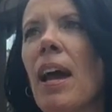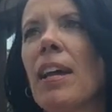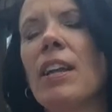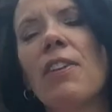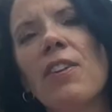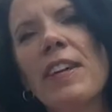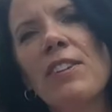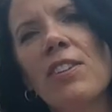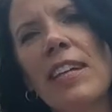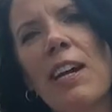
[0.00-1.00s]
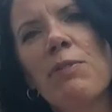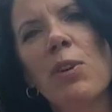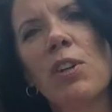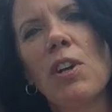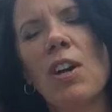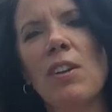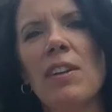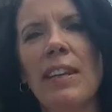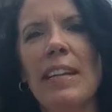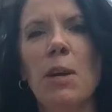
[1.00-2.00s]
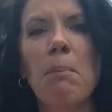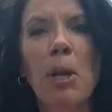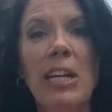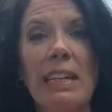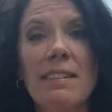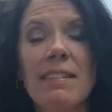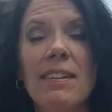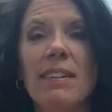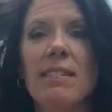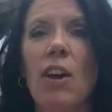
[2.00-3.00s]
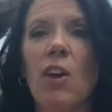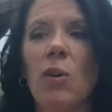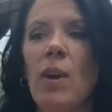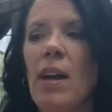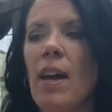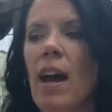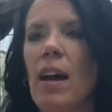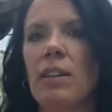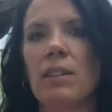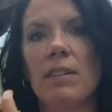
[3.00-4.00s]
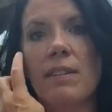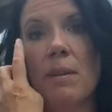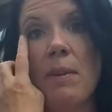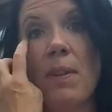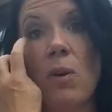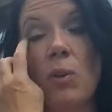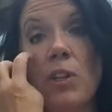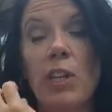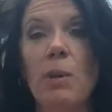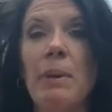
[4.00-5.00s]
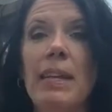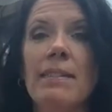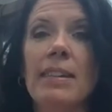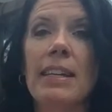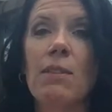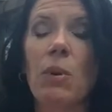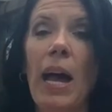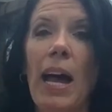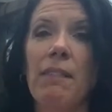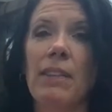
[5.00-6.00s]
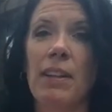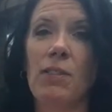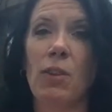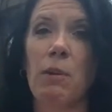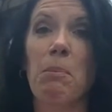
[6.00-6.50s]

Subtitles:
Another thing to look out for are like markets. So some of the older European cities will have a sort of a